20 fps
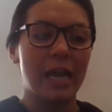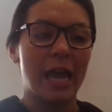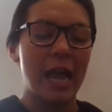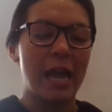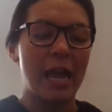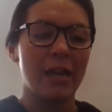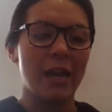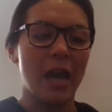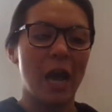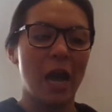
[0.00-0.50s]

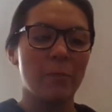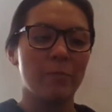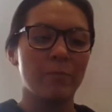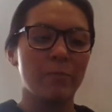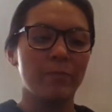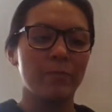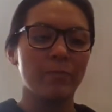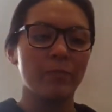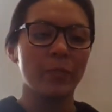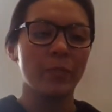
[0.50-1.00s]
And um
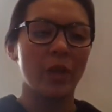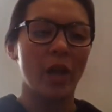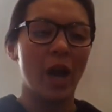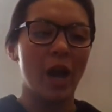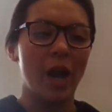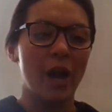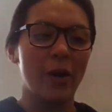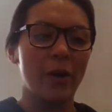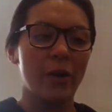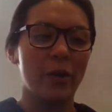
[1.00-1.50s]

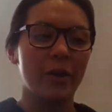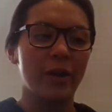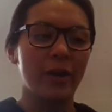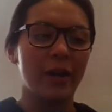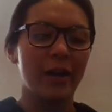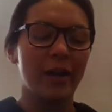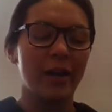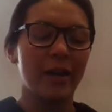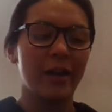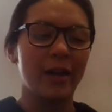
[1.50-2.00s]
I'll
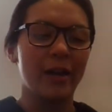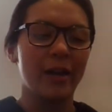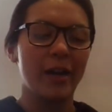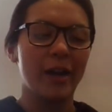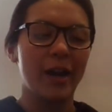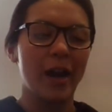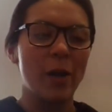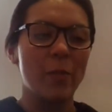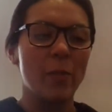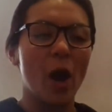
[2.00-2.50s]

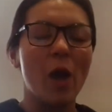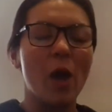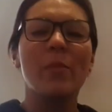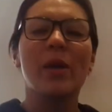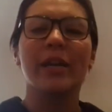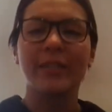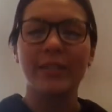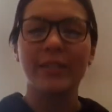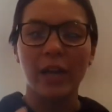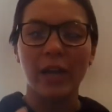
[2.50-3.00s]
I'm I'm
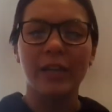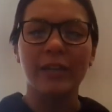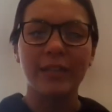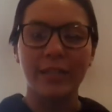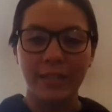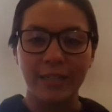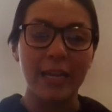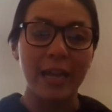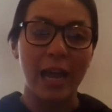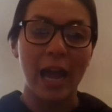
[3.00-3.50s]
excited to
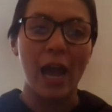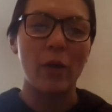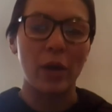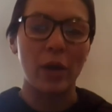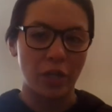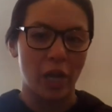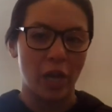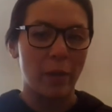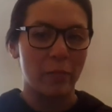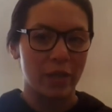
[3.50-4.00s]
see how I
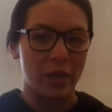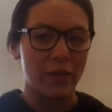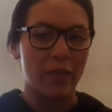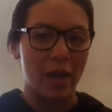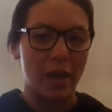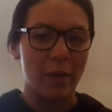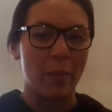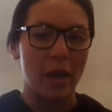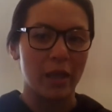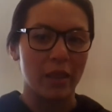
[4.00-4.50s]
champion
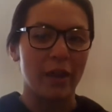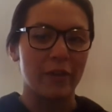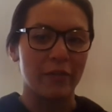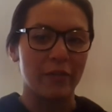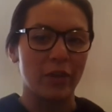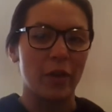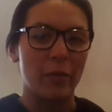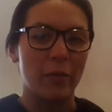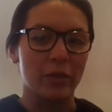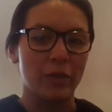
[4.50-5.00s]
that in my
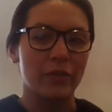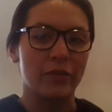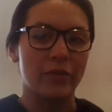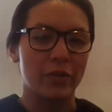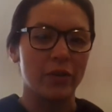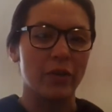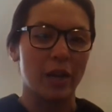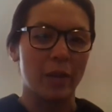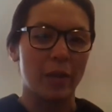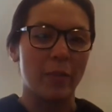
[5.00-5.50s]
lifetime. You do you
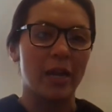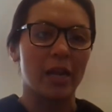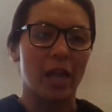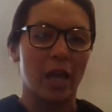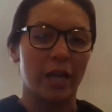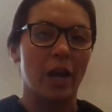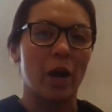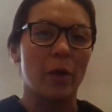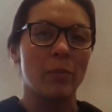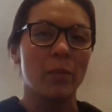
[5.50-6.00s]
know what I mean?
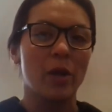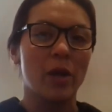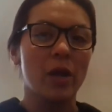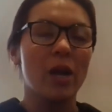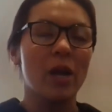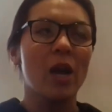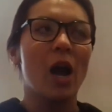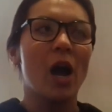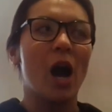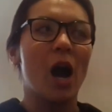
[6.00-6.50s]
Like I'm
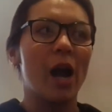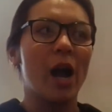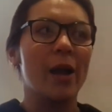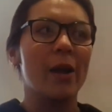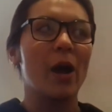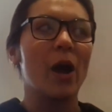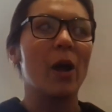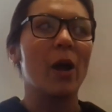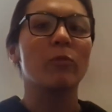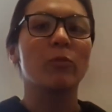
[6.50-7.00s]
I
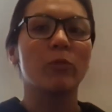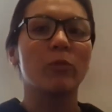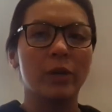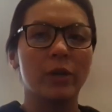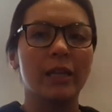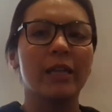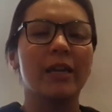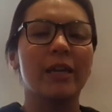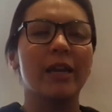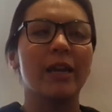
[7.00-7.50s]
I'm
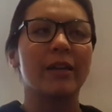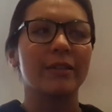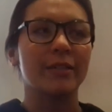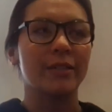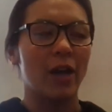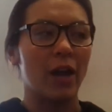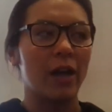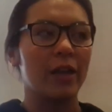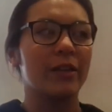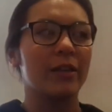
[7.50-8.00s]
really
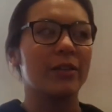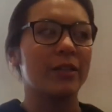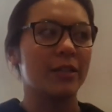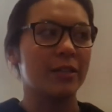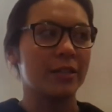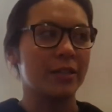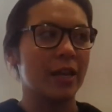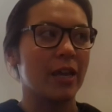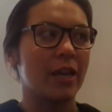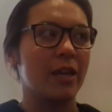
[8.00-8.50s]
excited to
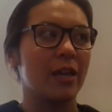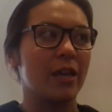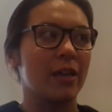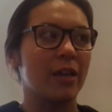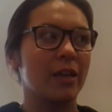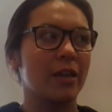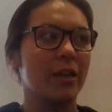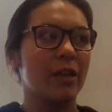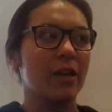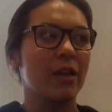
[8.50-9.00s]
see
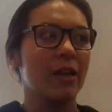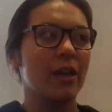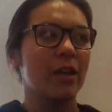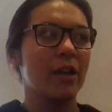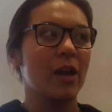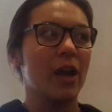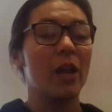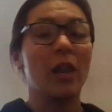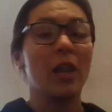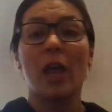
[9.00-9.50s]

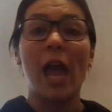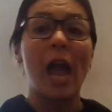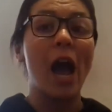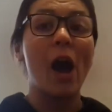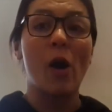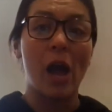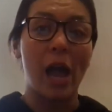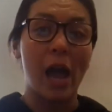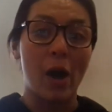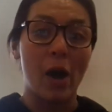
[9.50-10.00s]

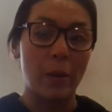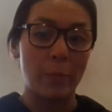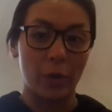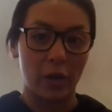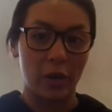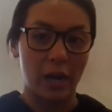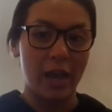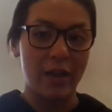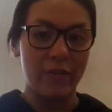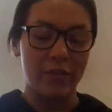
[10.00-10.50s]
how how I'm
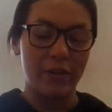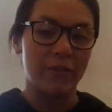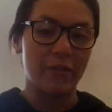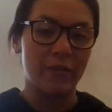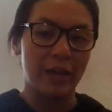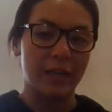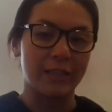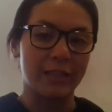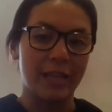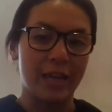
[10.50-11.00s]
gonna have an
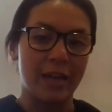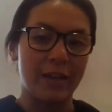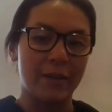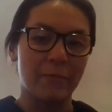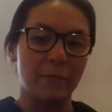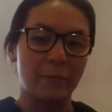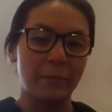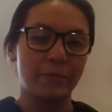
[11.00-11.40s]
effect there.